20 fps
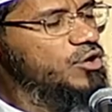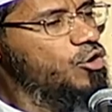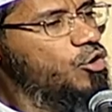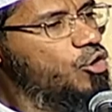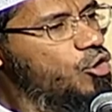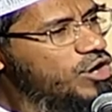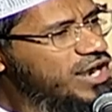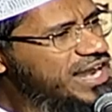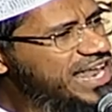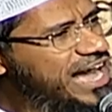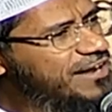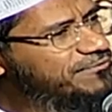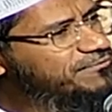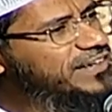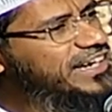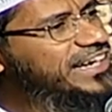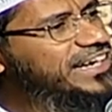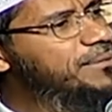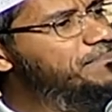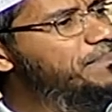Only
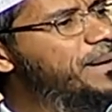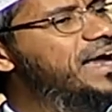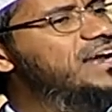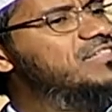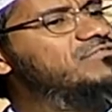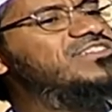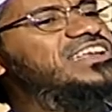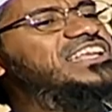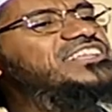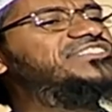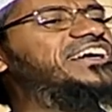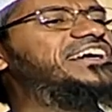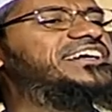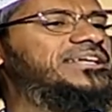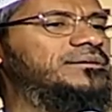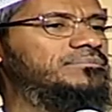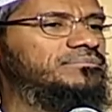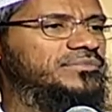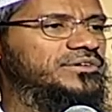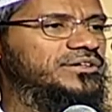after he departs will he send
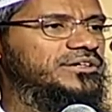him.